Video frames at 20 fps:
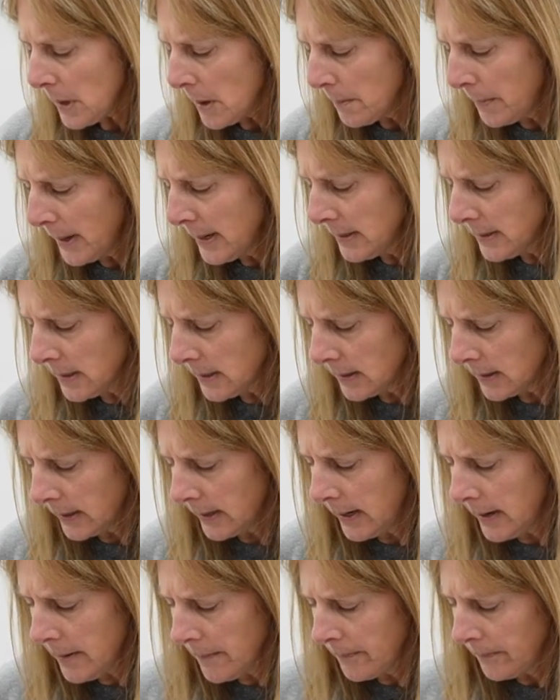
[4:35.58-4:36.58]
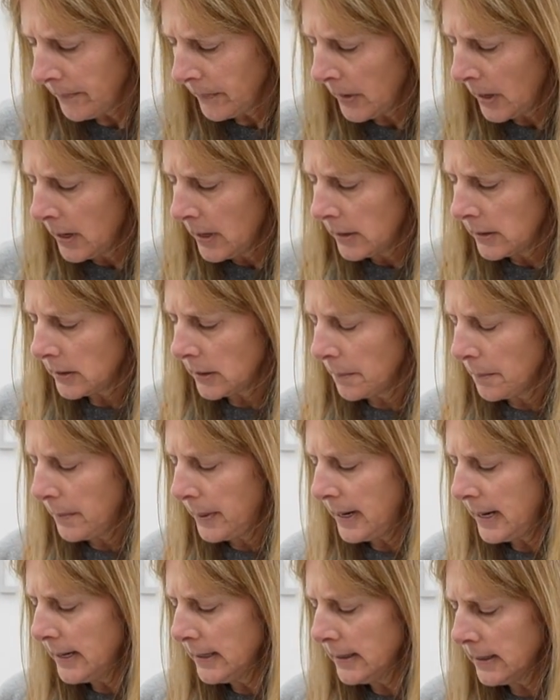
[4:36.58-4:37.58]
basically some
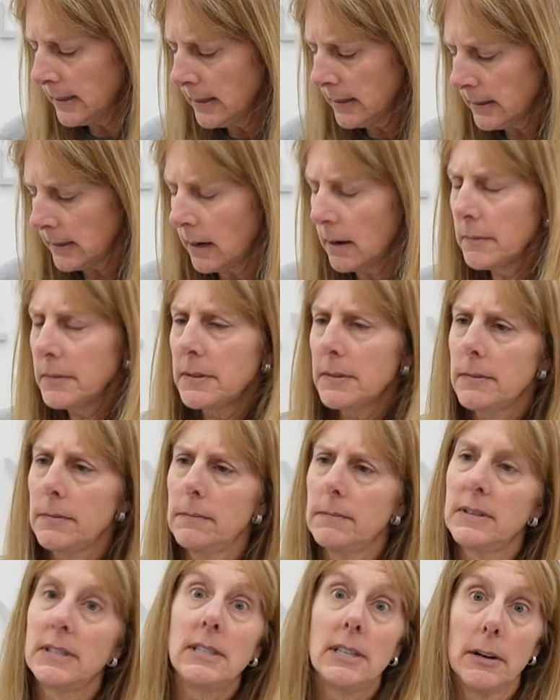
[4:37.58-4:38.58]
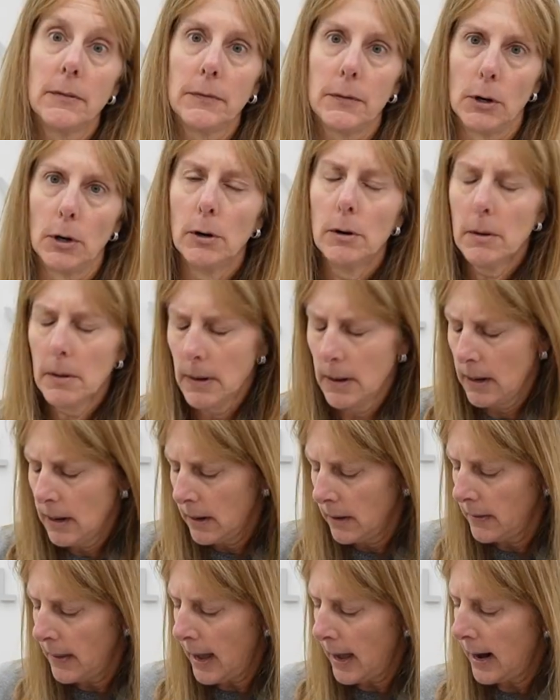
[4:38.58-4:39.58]
pieces of stiffener
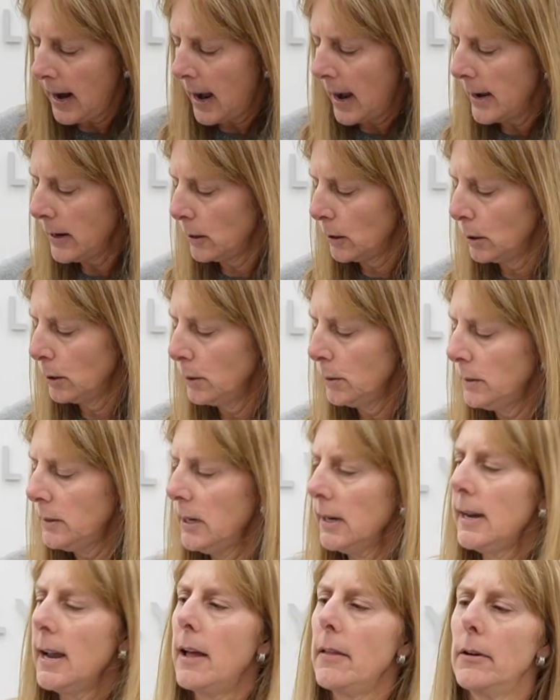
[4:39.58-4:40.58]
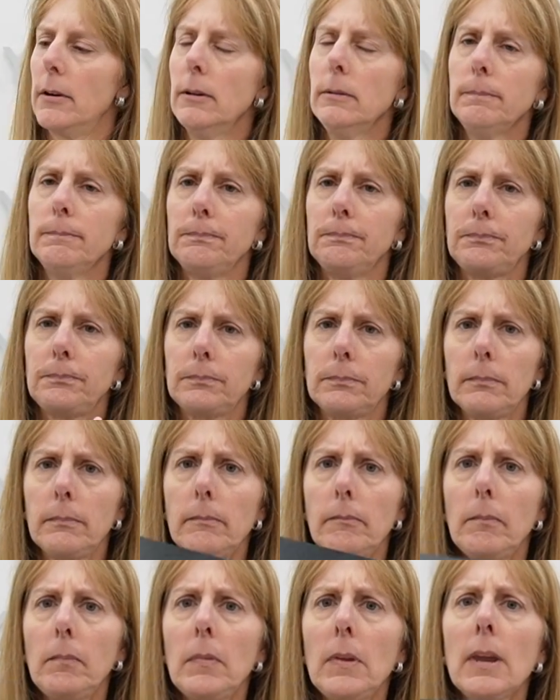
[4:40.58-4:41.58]
that I glued together.
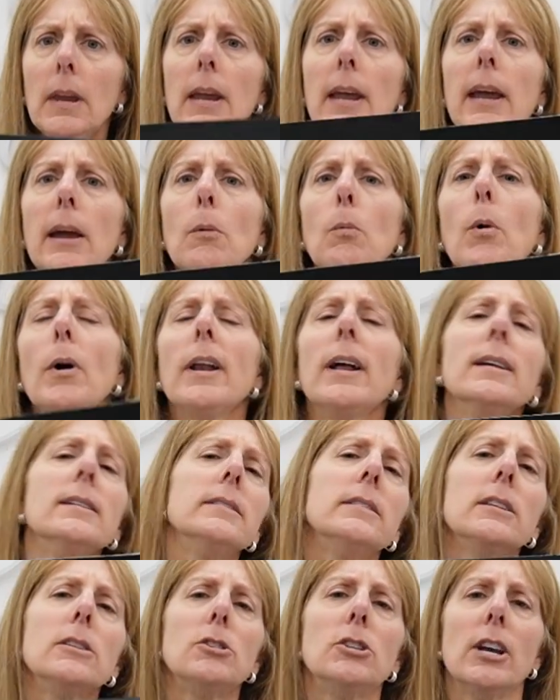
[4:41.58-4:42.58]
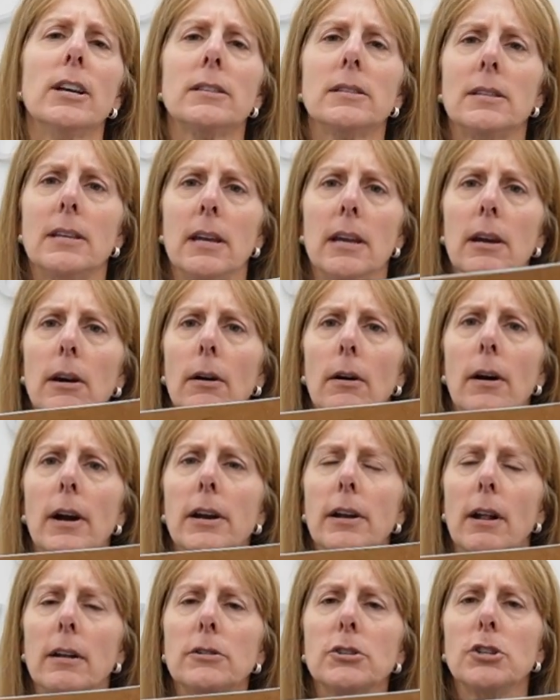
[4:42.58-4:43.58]
And what I suggest here,
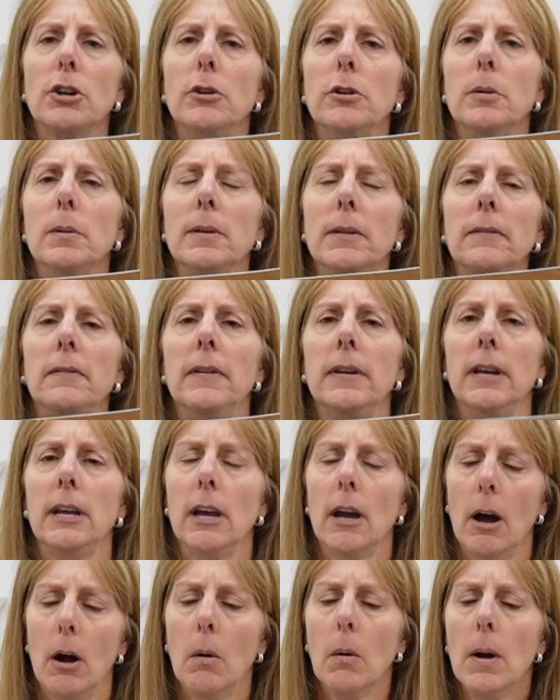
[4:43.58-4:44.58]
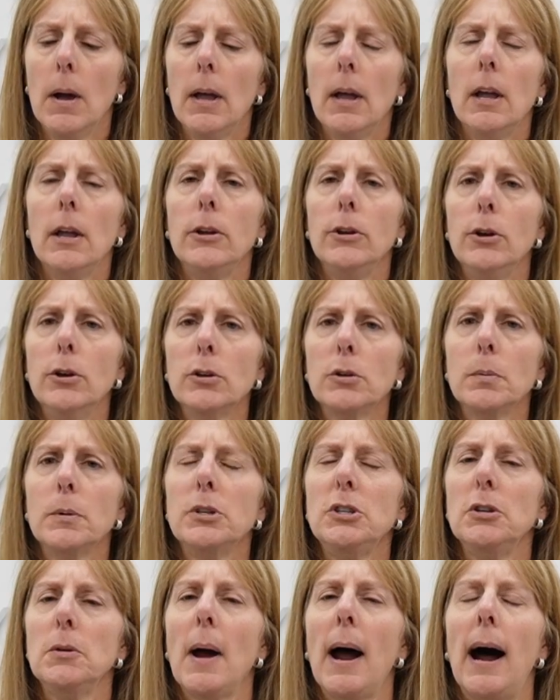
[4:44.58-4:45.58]
and I'll show you in the video, use
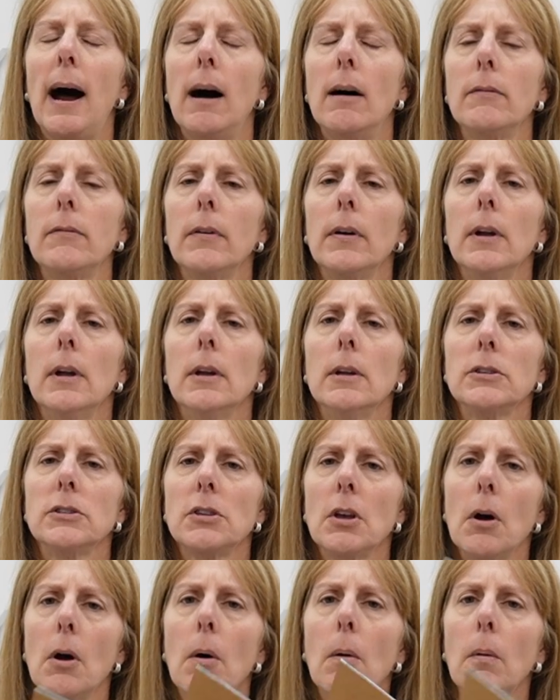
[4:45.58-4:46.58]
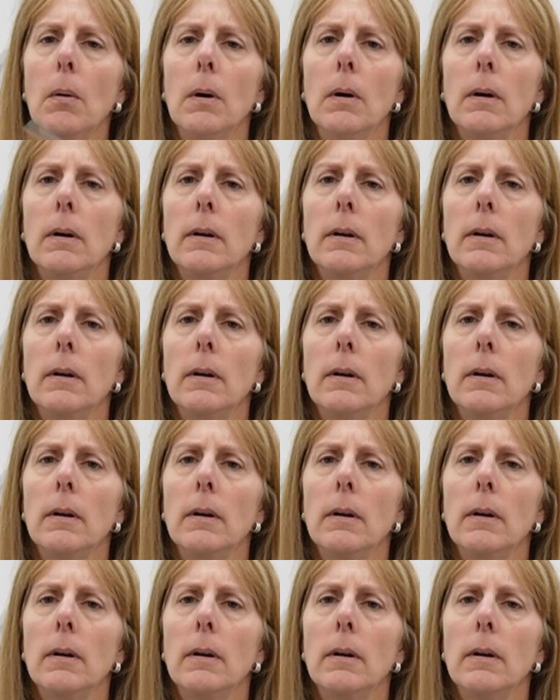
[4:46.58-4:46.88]
what you have. So